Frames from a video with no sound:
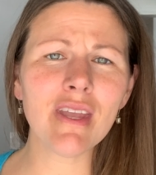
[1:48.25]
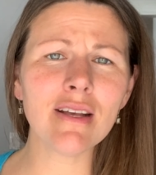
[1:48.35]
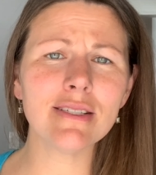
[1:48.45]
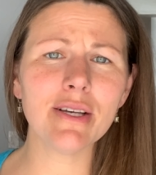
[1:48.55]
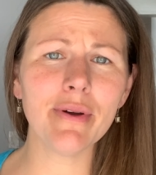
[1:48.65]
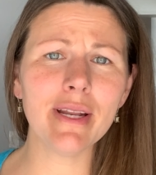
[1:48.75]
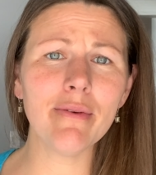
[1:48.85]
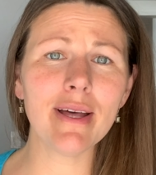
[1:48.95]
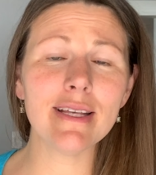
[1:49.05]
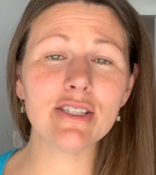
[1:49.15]
So
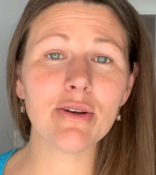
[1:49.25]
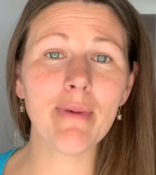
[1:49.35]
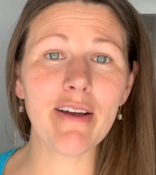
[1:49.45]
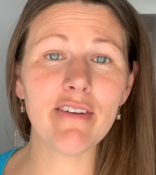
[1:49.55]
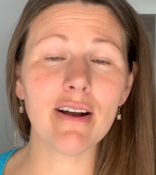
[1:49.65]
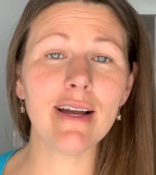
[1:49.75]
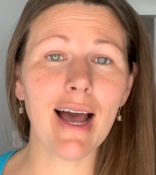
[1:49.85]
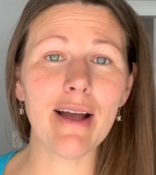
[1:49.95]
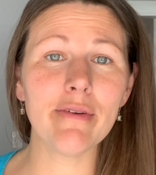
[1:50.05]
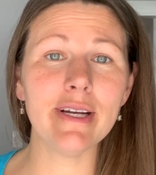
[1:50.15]
anyway, these are my very
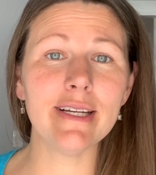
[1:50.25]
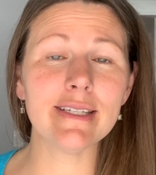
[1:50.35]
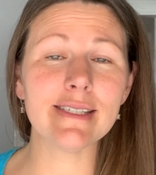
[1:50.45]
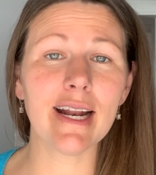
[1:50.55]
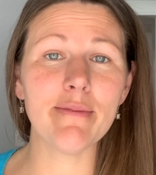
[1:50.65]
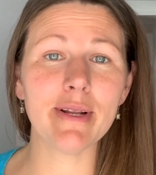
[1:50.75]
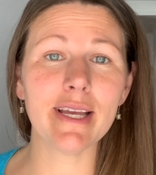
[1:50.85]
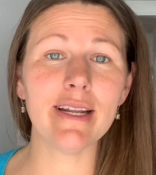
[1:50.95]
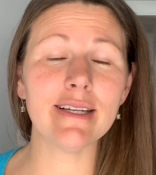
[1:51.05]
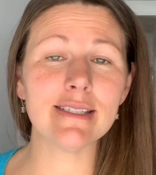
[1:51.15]
high readings that I've been
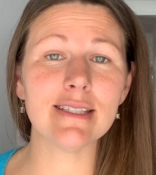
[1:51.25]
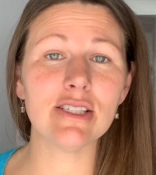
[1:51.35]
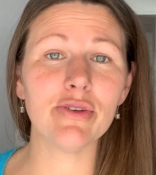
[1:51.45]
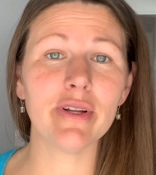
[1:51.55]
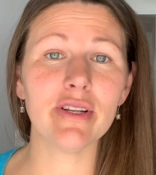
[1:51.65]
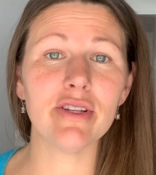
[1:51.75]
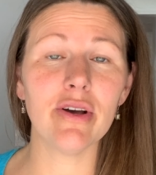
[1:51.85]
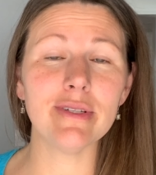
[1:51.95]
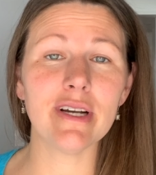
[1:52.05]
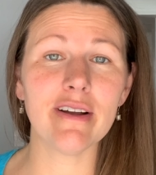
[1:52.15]
getting since doing No
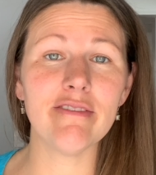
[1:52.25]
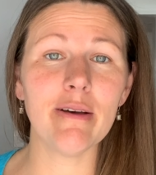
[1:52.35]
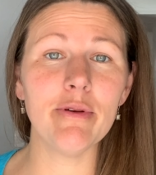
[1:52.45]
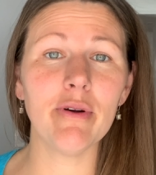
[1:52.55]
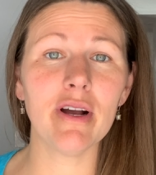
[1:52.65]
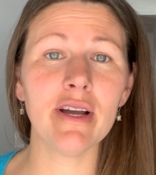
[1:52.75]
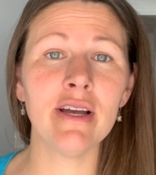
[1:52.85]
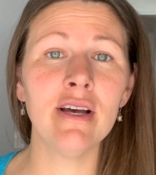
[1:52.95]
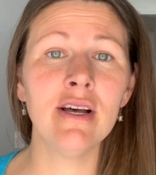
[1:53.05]
Dairy February.